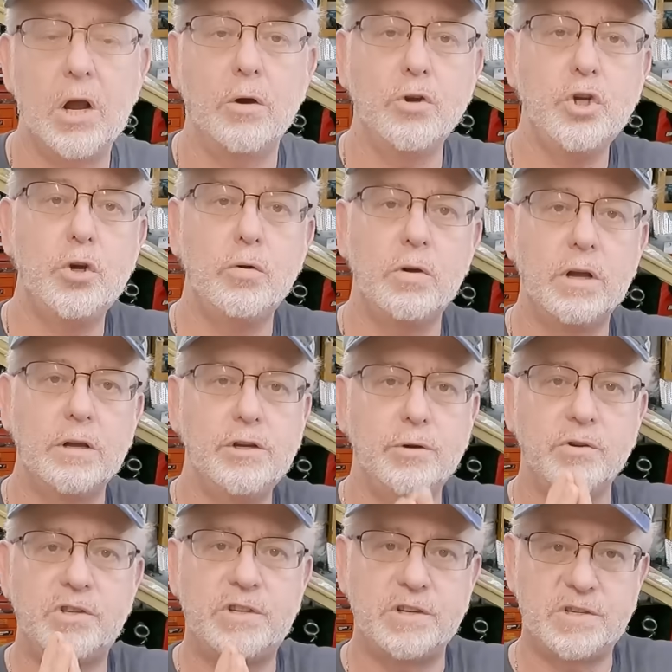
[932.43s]
You
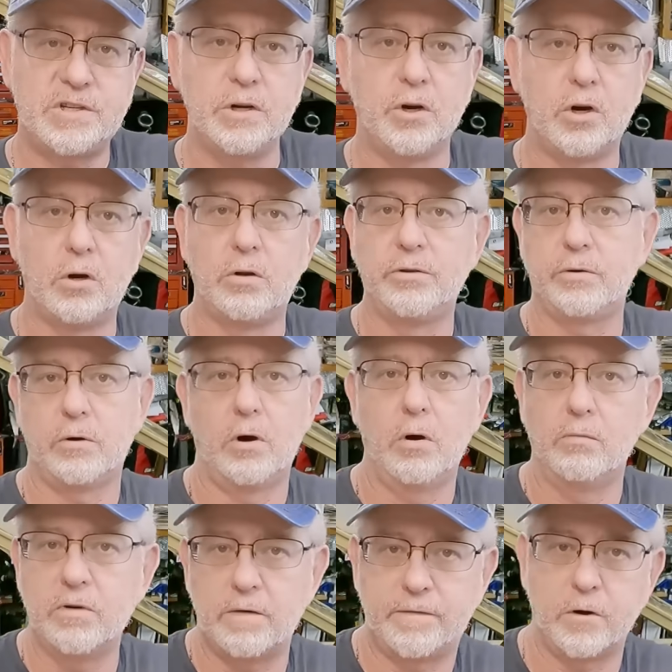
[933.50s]
use distilled
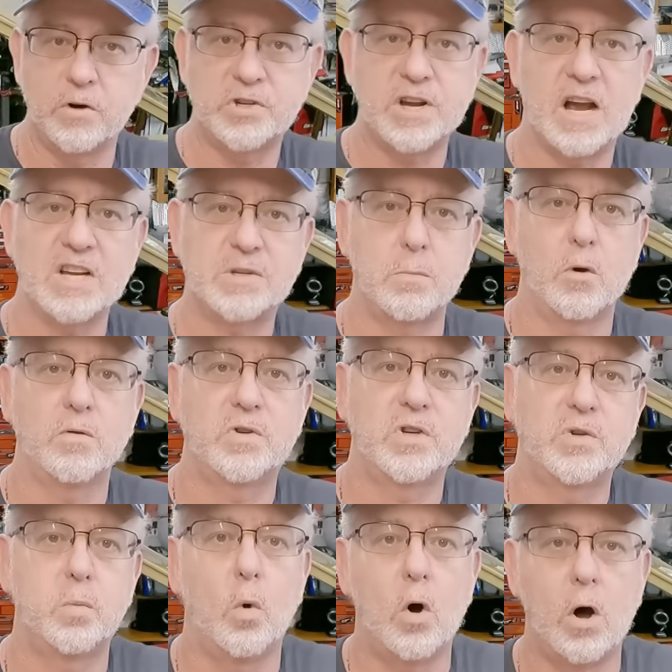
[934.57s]
or reverse
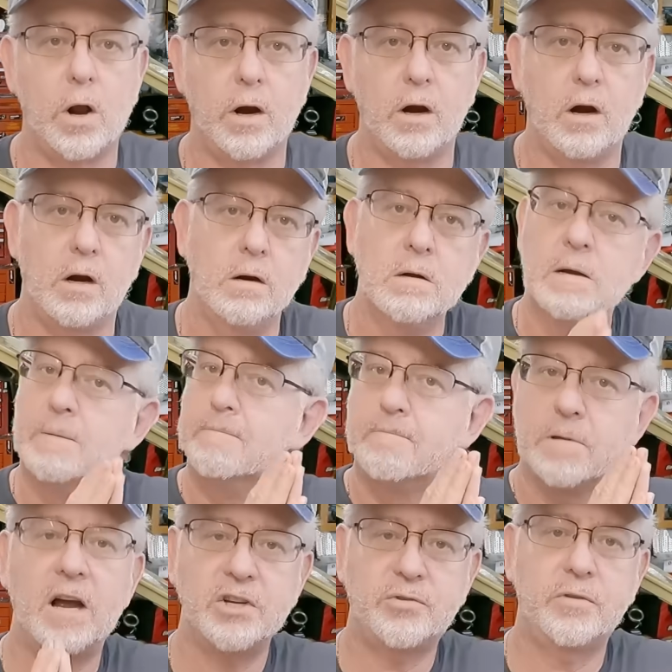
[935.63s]
osmosis water,
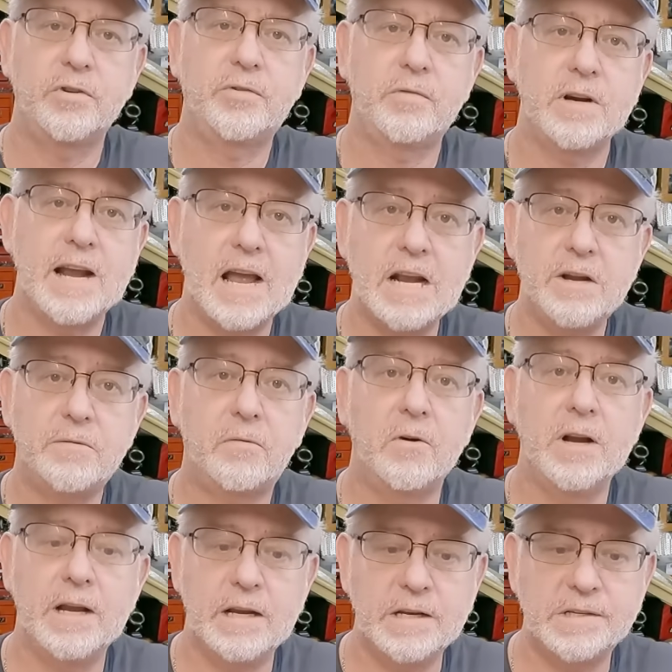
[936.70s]
phosphate-free
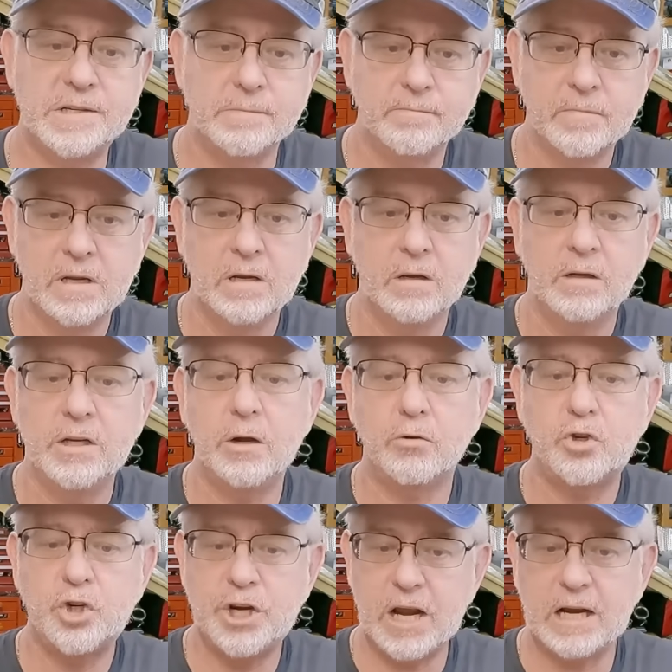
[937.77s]
antifreeze.
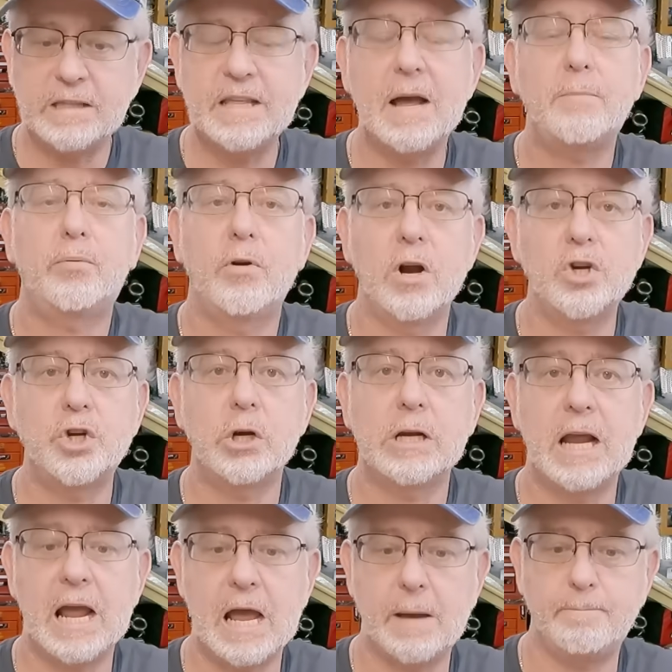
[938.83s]
Check that pressure
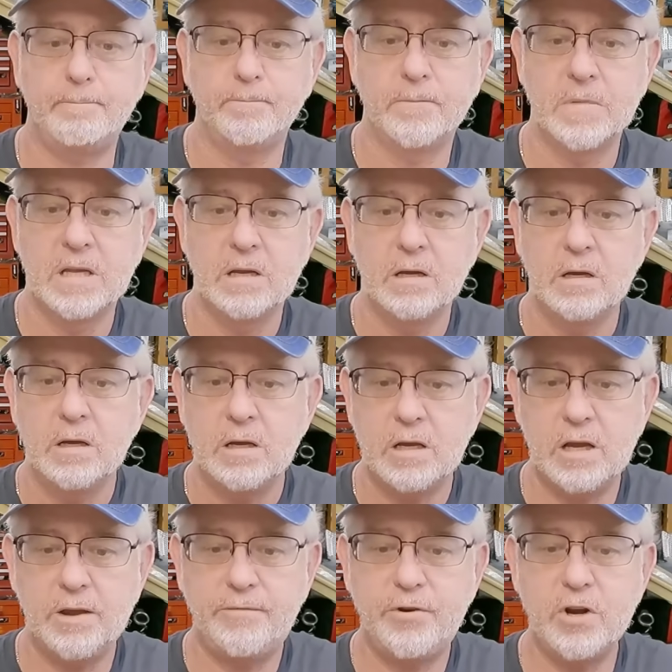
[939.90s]
cap.
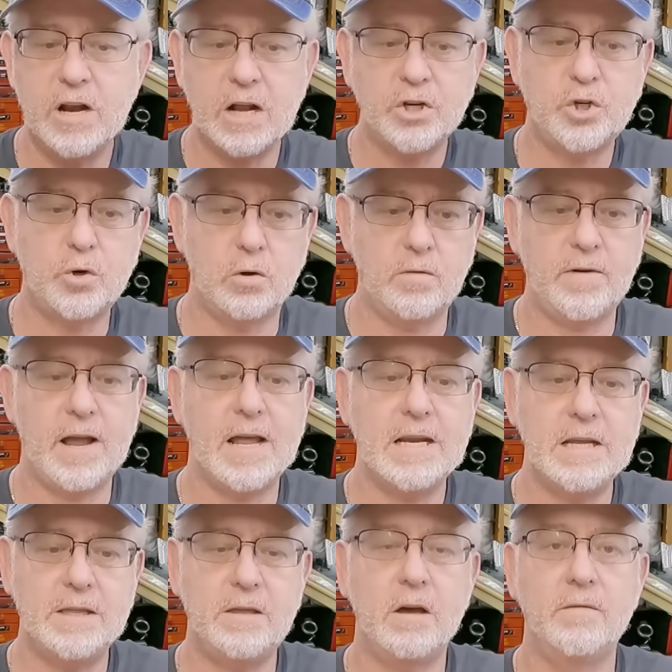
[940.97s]
If you're not sure if
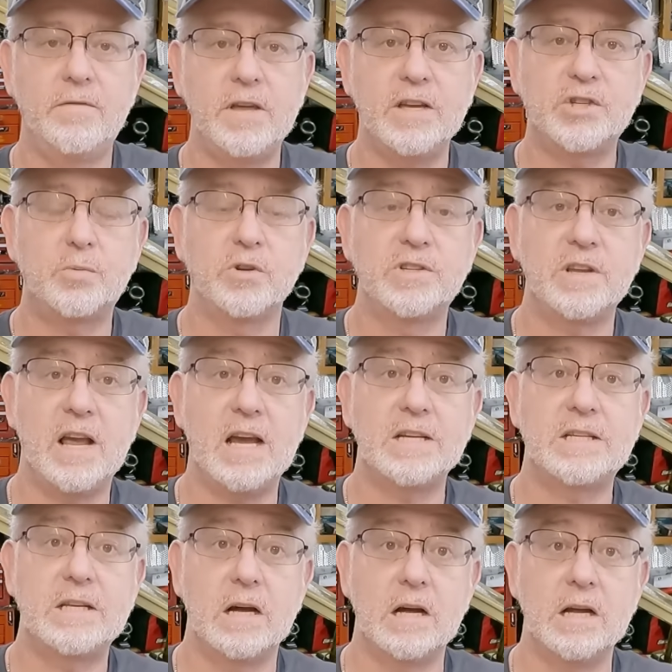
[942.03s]
any of this was
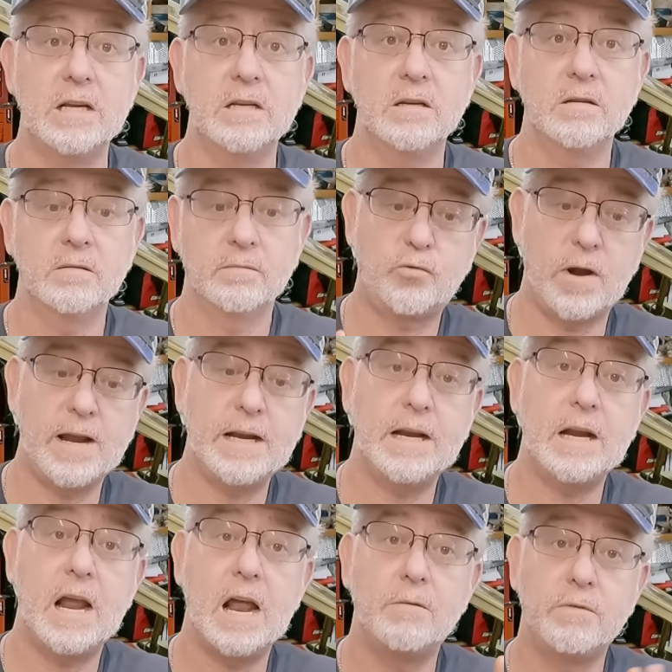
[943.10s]
last done, drain
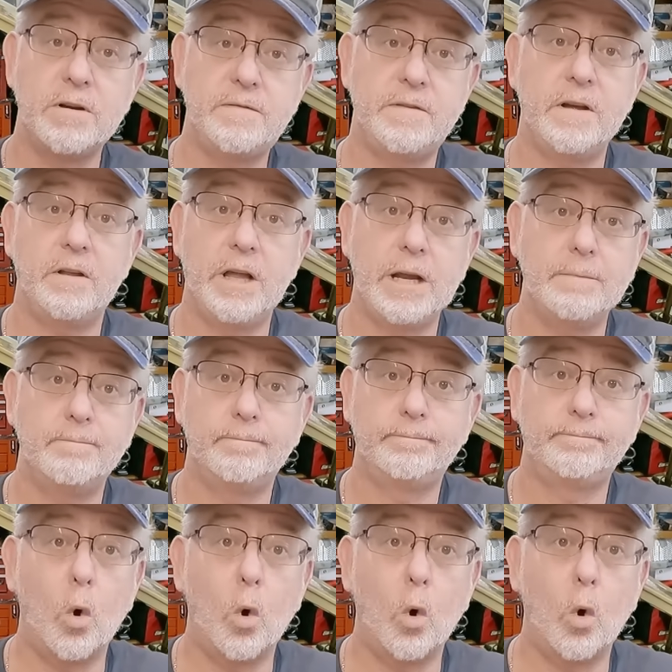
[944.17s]
it and refill it.